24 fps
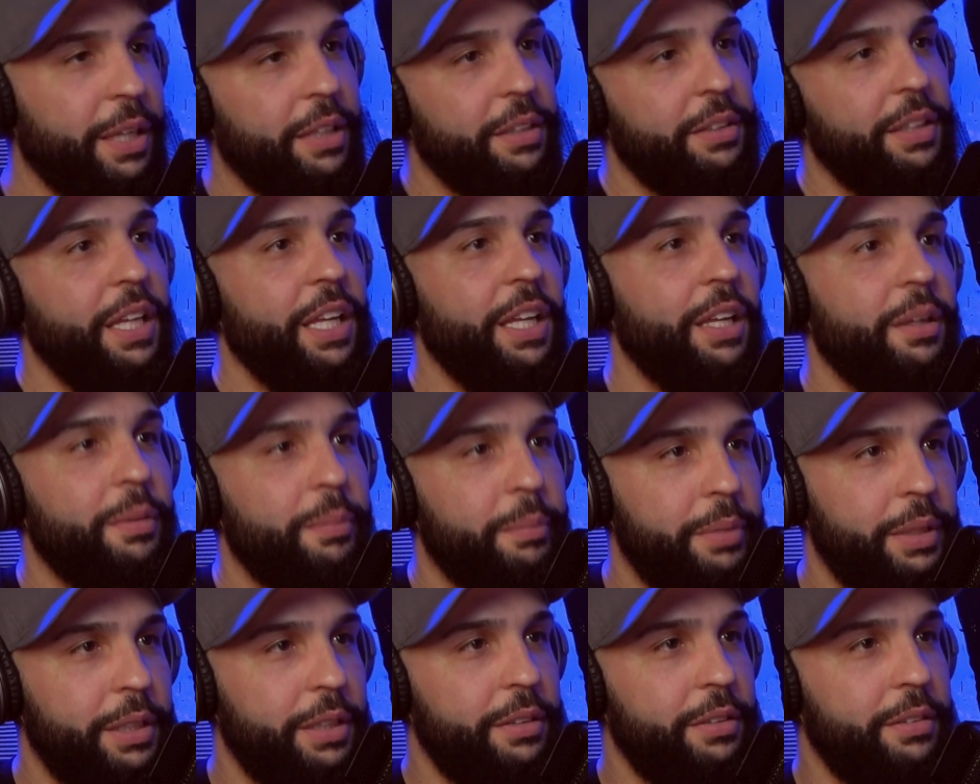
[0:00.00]
Like, damn,
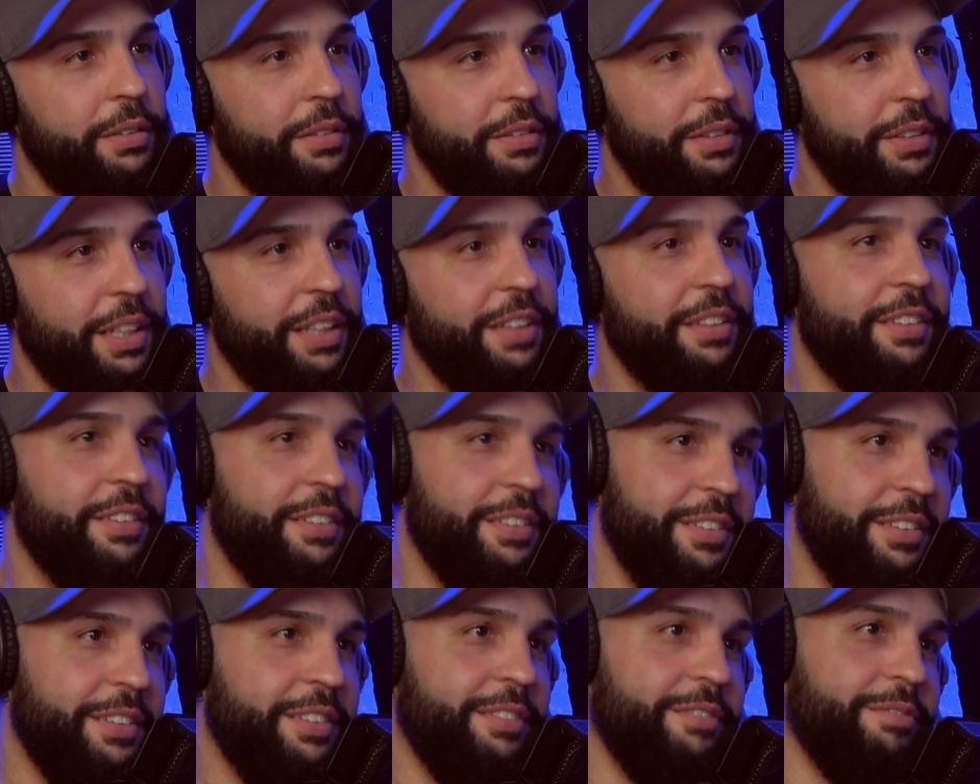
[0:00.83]
bro.
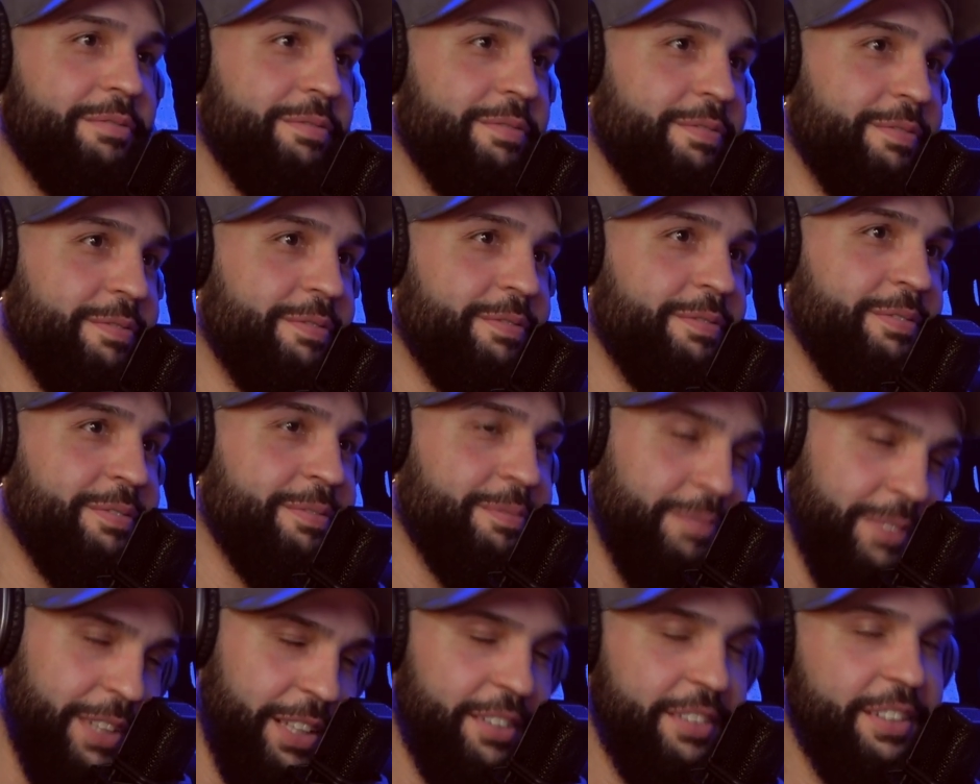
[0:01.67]

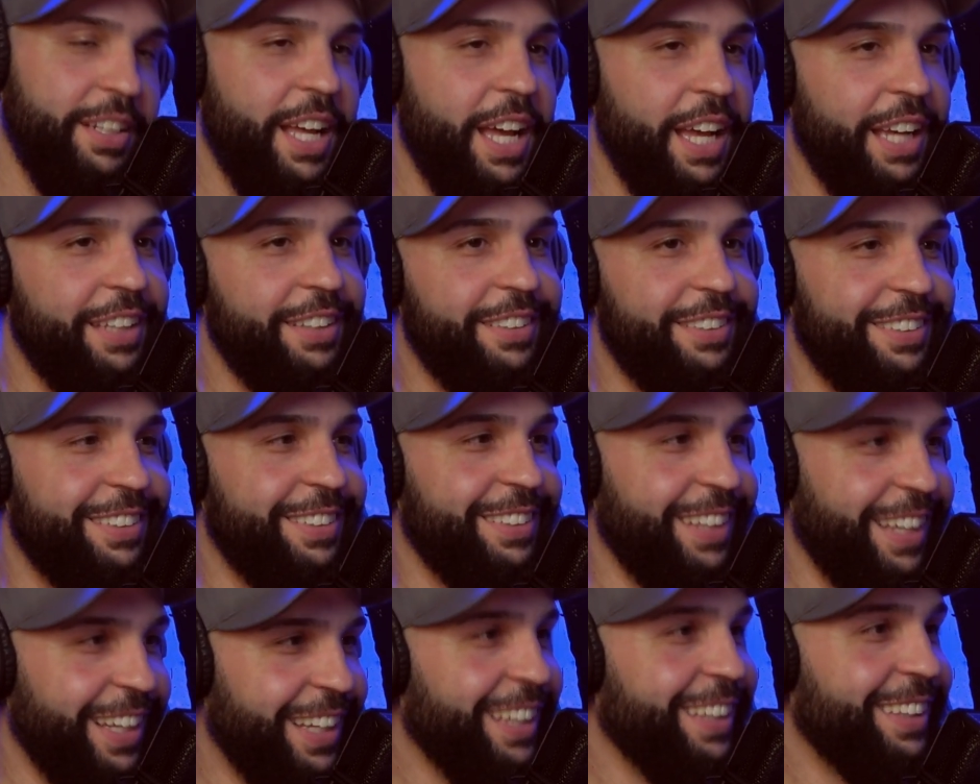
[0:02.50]
That's nice.
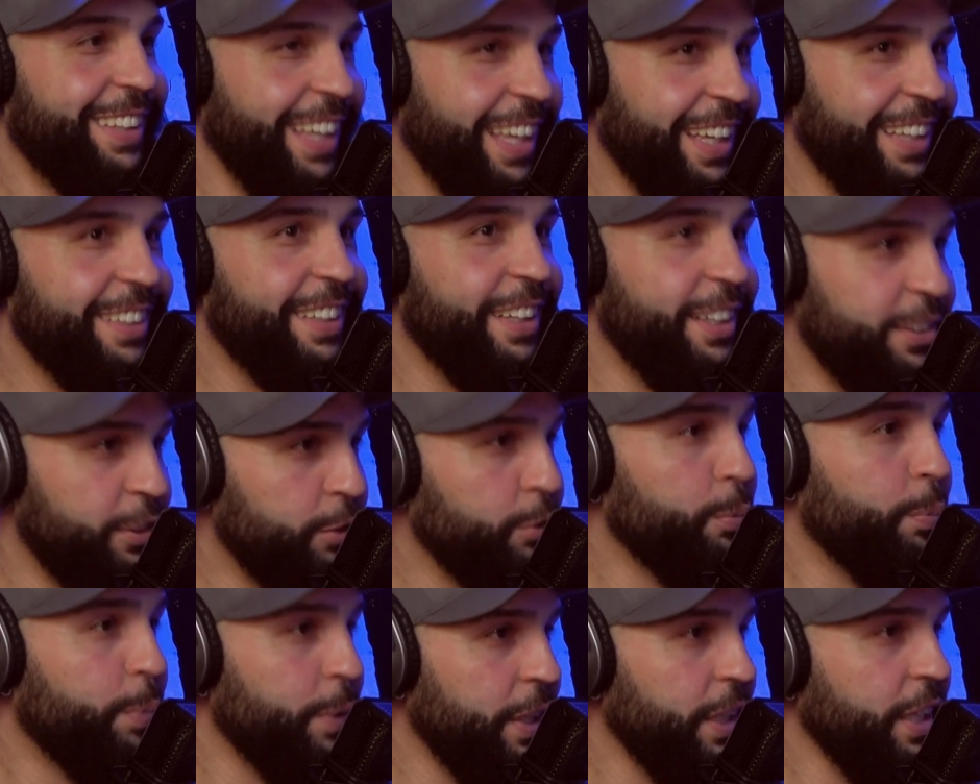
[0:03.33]
Like
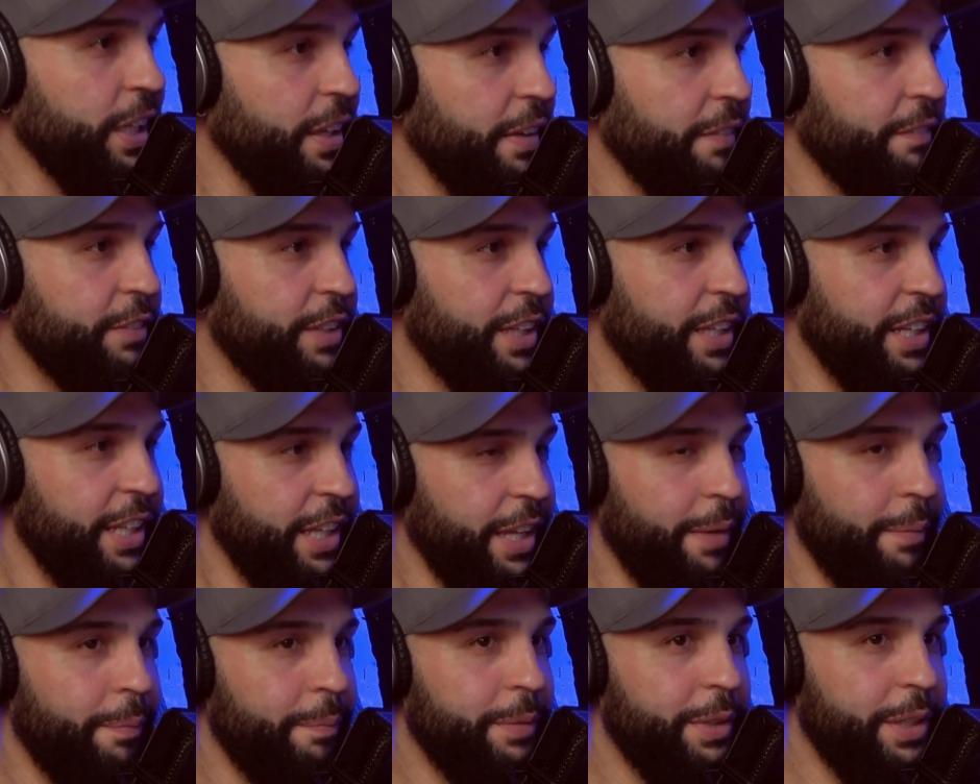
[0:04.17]
you believed in
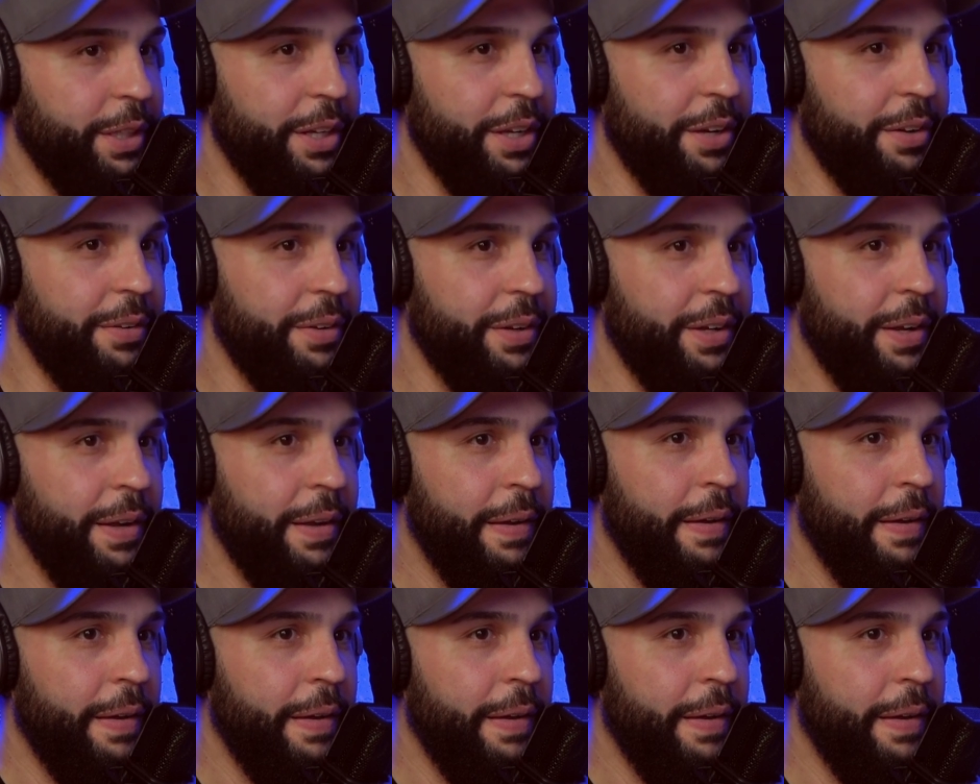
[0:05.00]
him, you know?